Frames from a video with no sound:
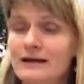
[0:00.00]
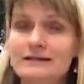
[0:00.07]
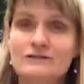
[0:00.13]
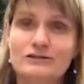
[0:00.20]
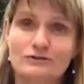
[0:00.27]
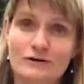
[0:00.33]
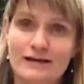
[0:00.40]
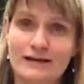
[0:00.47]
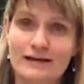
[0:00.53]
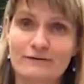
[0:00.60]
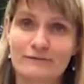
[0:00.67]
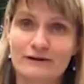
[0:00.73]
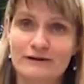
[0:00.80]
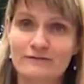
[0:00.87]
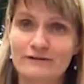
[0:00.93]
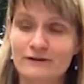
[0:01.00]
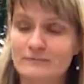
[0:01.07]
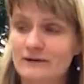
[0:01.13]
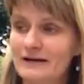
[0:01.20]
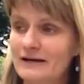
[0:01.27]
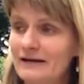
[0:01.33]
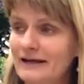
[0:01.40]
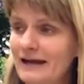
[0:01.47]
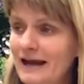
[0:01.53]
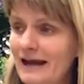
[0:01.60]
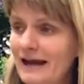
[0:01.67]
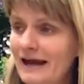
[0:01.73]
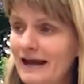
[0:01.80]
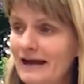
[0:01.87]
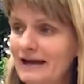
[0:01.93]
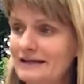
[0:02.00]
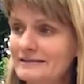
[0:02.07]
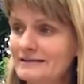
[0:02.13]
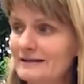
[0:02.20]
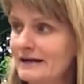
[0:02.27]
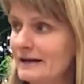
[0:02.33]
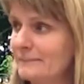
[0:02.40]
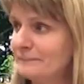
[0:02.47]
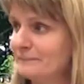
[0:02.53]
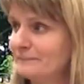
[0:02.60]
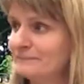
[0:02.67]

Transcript: to try to get rid of them. And um,